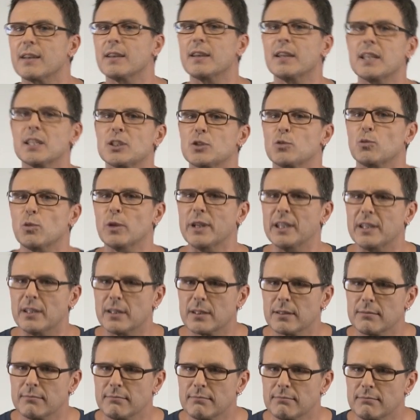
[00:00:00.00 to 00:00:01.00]
this week.
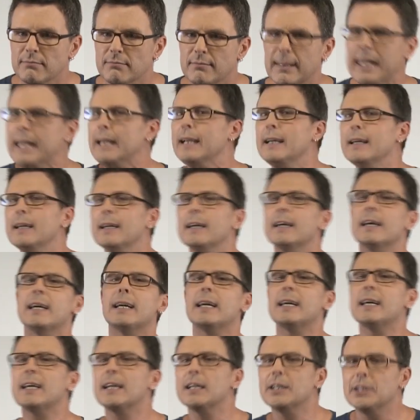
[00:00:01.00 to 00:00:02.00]

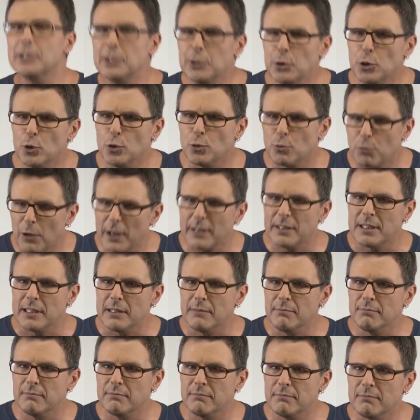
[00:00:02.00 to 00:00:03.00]
Are you ready?
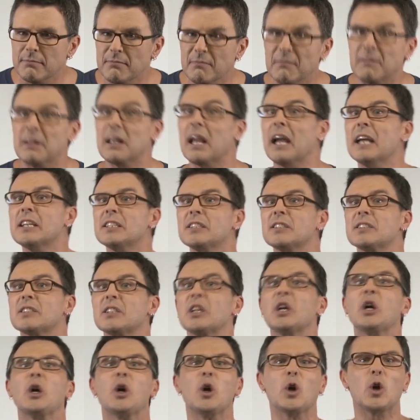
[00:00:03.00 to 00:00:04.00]
Yes?
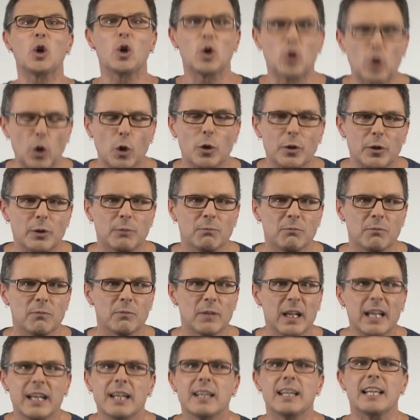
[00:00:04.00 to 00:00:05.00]
Good.
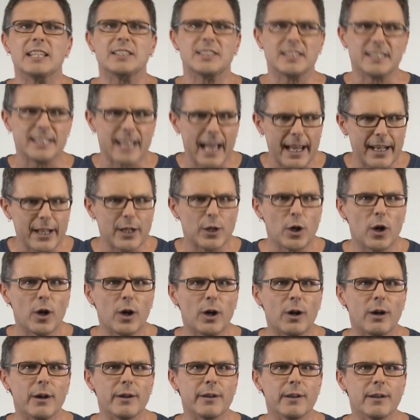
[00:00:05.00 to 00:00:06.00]
Let's get it
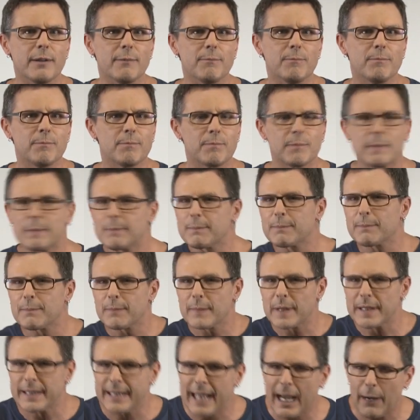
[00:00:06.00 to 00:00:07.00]
on.
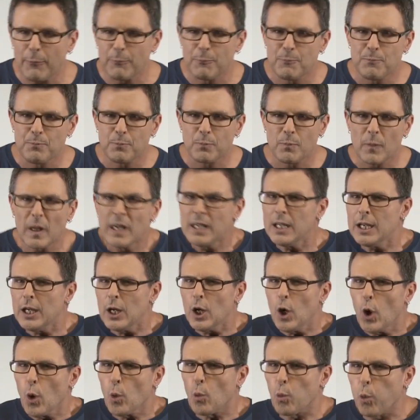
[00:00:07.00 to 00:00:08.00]
Now,
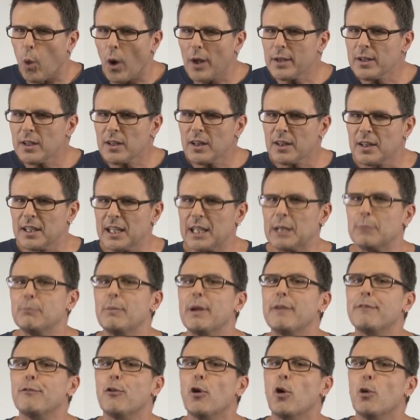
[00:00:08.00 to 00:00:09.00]
one thing
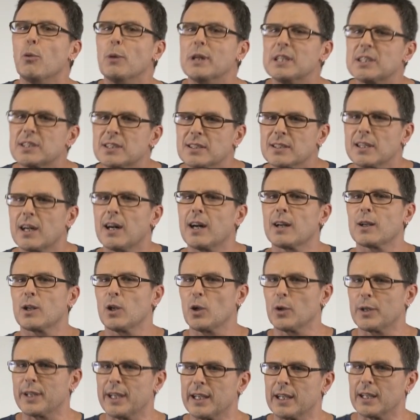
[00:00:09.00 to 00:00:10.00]
before we start
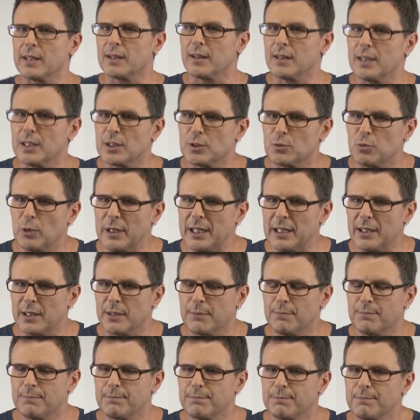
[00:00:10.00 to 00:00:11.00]
looking at this week.
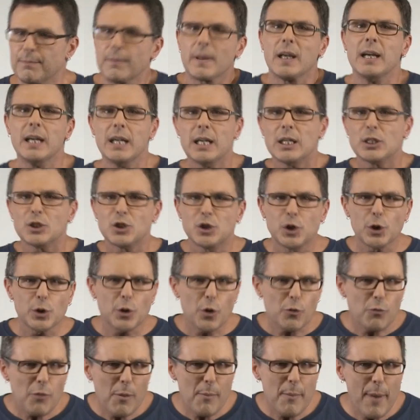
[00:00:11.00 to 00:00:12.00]
Do you
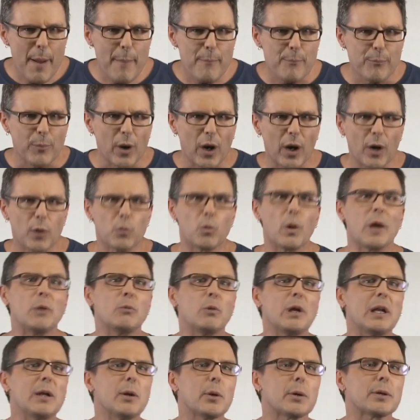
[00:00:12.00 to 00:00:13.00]
remember when
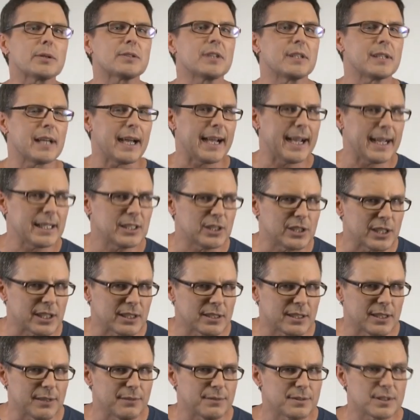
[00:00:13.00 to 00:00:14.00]
we looked at
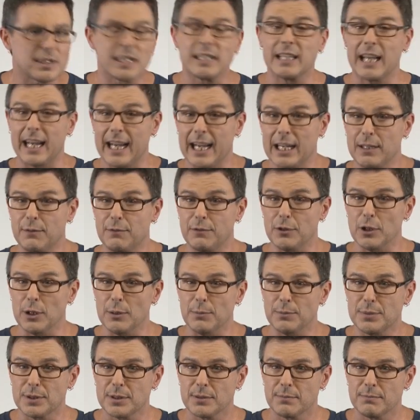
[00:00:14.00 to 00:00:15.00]
adjectives and
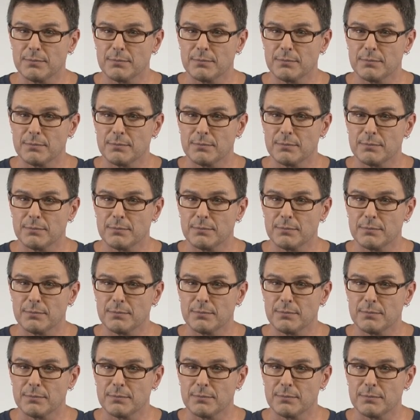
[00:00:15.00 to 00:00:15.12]
adverbs?